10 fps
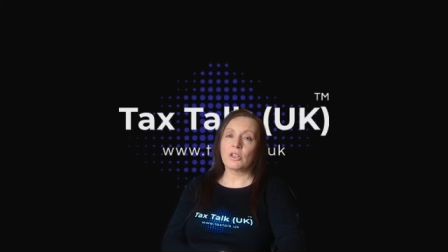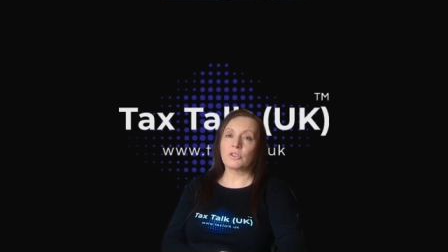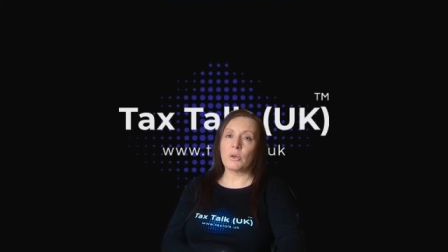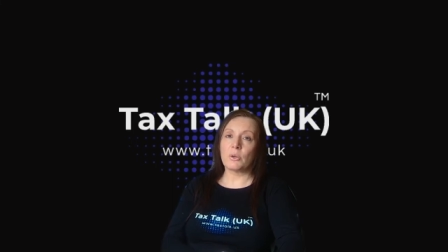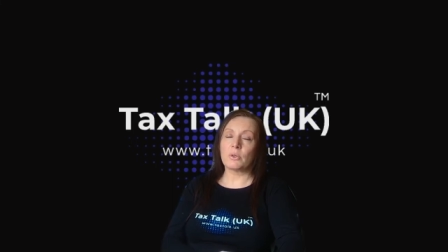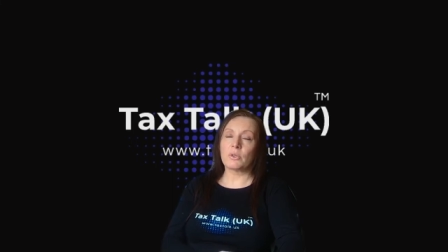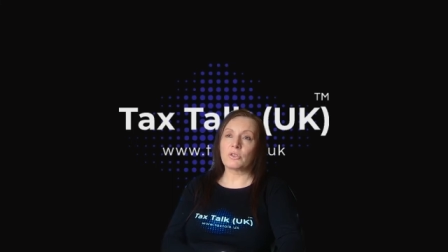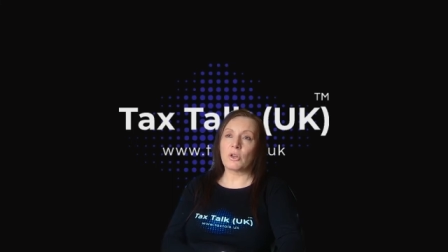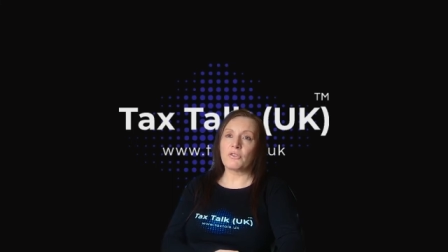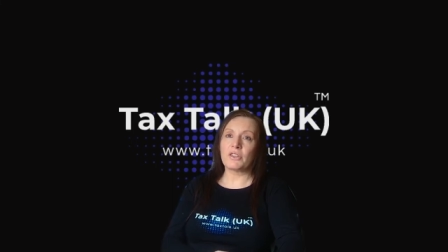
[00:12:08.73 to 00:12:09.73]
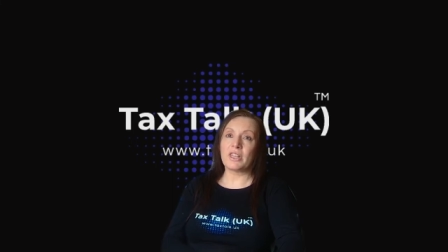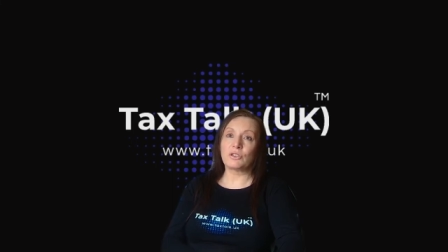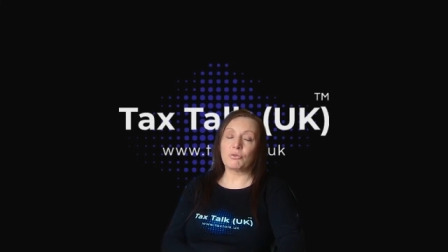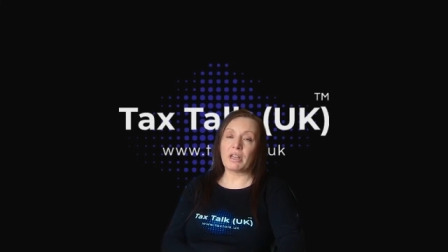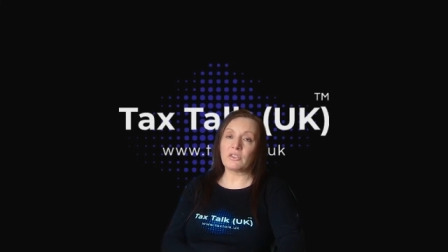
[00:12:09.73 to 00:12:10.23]
so so for
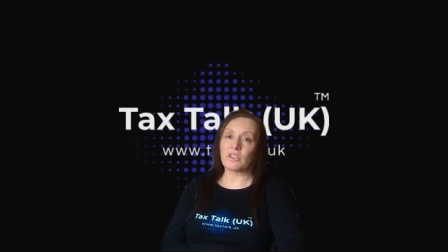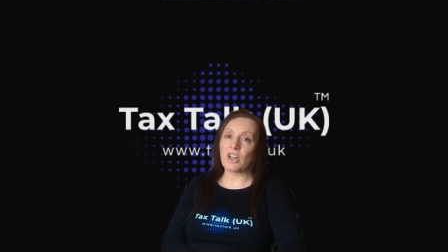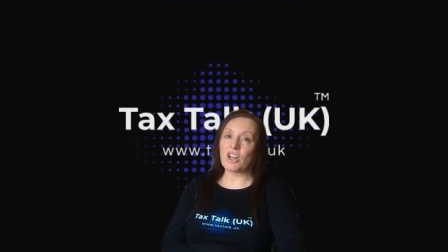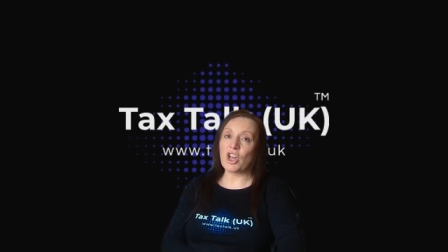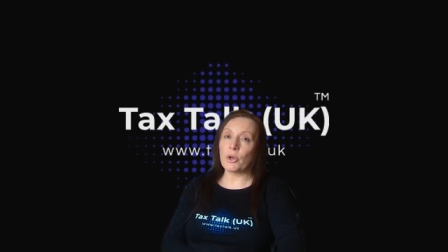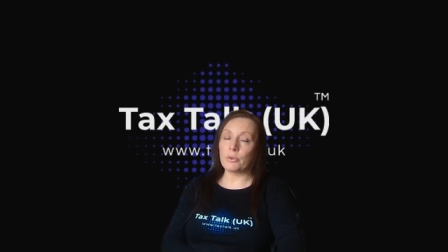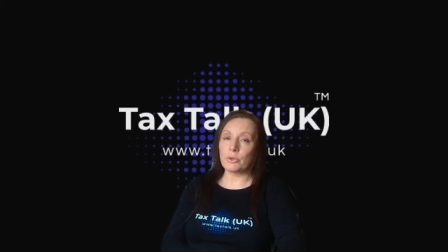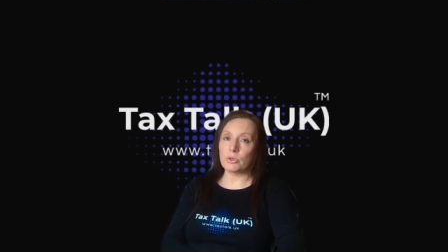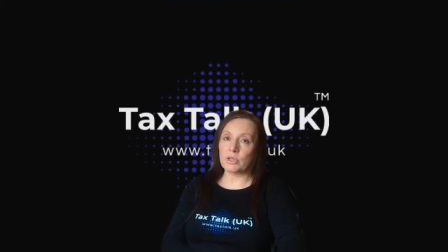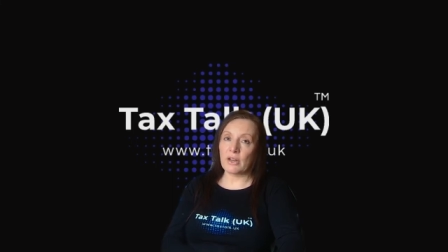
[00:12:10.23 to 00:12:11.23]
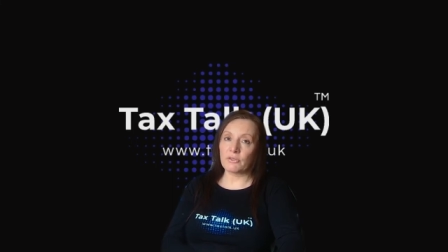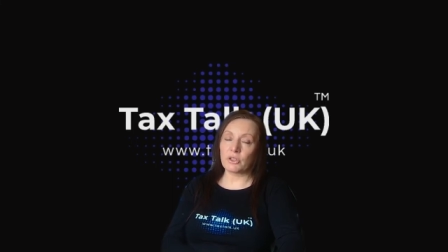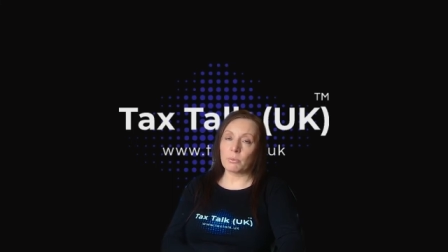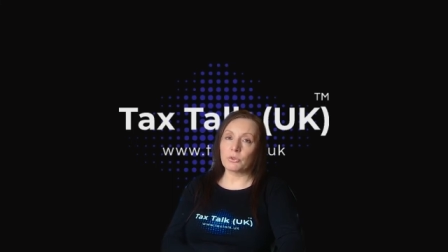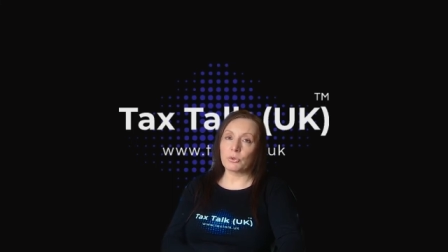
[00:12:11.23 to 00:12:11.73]
this reason alone you should have
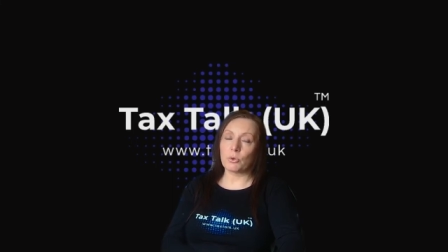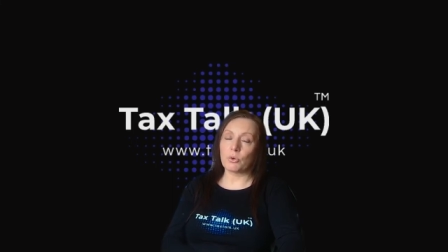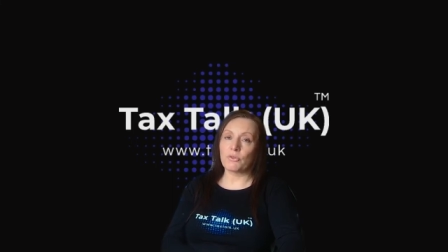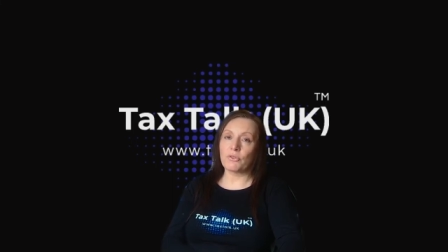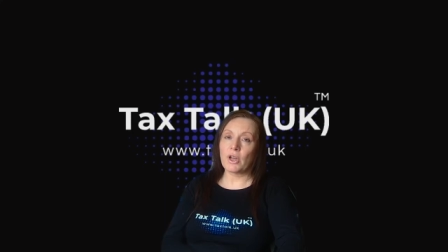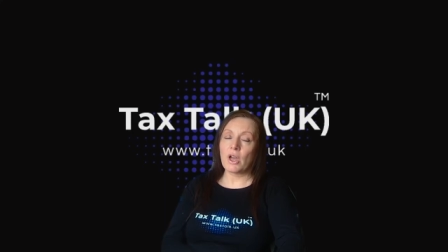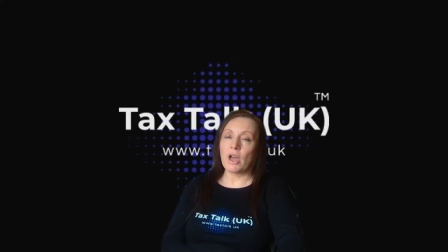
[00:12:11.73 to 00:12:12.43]
some sort of